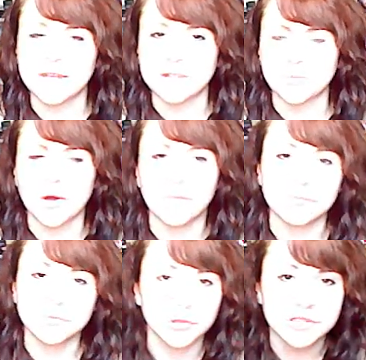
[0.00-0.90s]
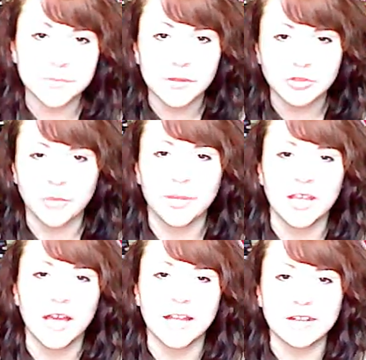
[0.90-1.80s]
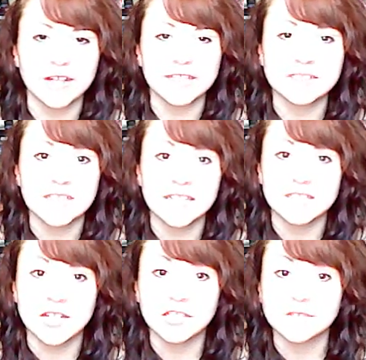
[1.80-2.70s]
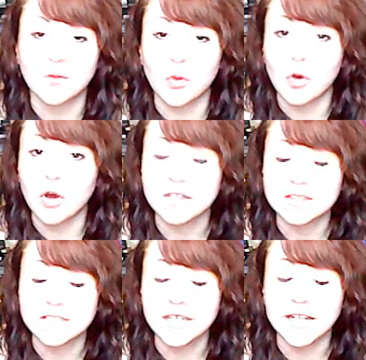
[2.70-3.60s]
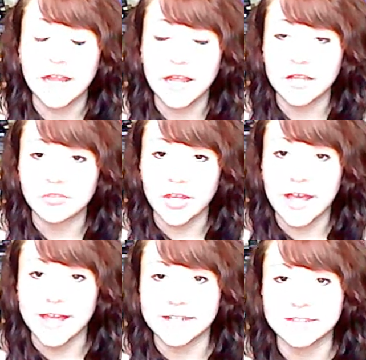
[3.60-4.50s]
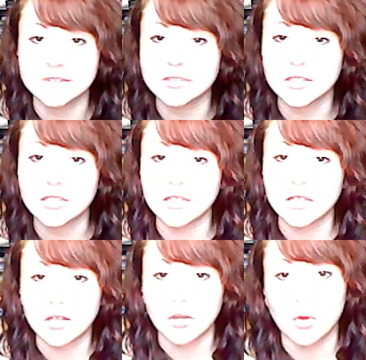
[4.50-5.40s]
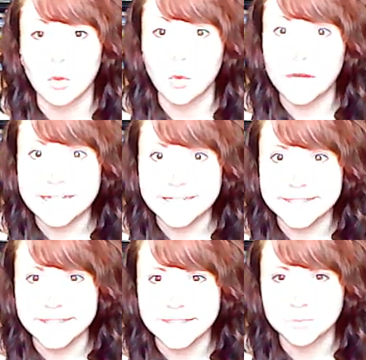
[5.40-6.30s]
mint one, so it smells yummy, and it says it's for teenage and oily,